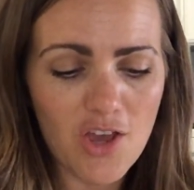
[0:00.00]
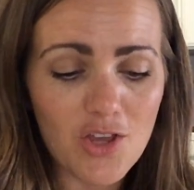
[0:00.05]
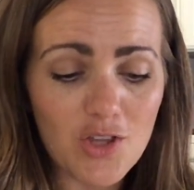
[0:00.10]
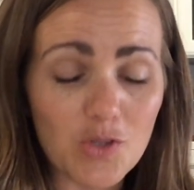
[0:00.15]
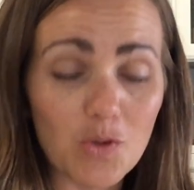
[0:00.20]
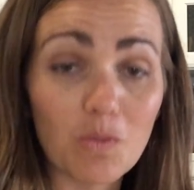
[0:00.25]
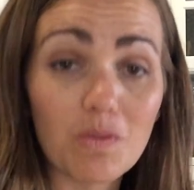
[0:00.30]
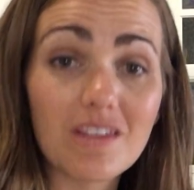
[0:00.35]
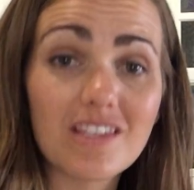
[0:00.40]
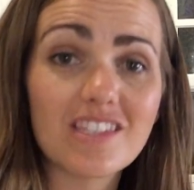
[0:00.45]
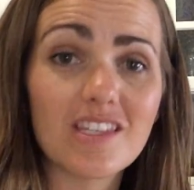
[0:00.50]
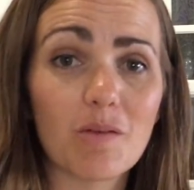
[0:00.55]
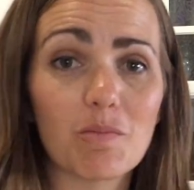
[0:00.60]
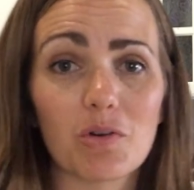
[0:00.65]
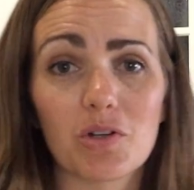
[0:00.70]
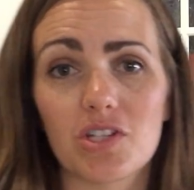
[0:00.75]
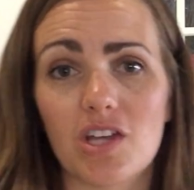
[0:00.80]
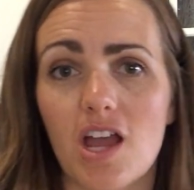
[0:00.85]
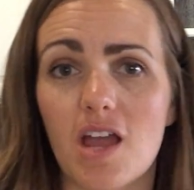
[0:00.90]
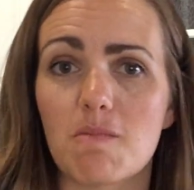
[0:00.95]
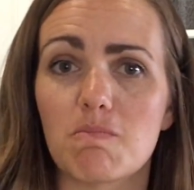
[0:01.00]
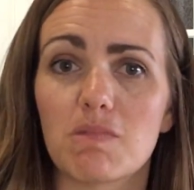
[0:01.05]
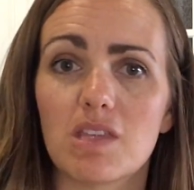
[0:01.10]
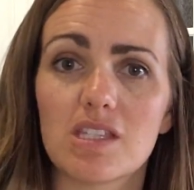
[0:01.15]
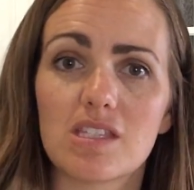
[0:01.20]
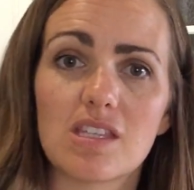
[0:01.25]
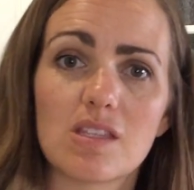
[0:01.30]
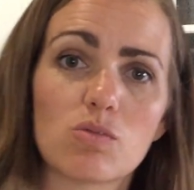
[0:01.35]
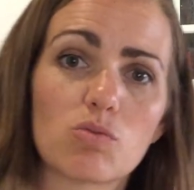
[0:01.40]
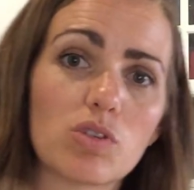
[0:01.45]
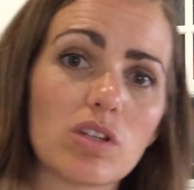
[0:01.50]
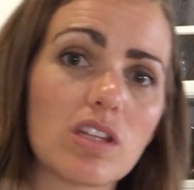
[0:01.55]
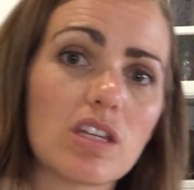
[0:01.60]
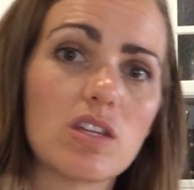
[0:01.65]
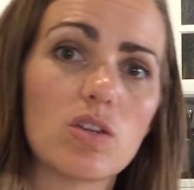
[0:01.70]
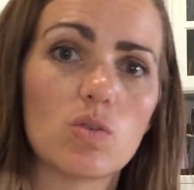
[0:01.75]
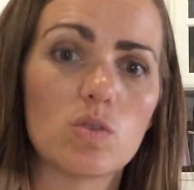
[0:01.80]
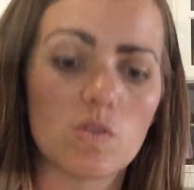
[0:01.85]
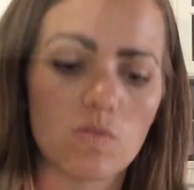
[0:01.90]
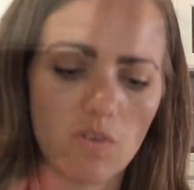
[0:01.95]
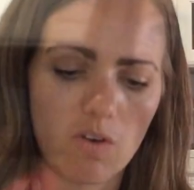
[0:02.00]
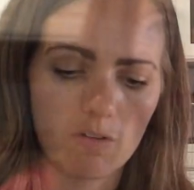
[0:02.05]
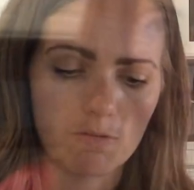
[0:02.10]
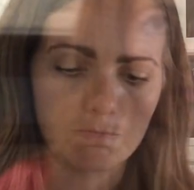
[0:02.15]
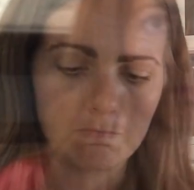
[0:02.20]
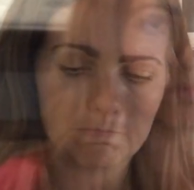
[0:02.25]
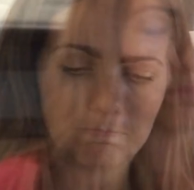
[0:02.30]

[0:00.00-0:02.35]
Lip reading: So in the summertime, this is really useful.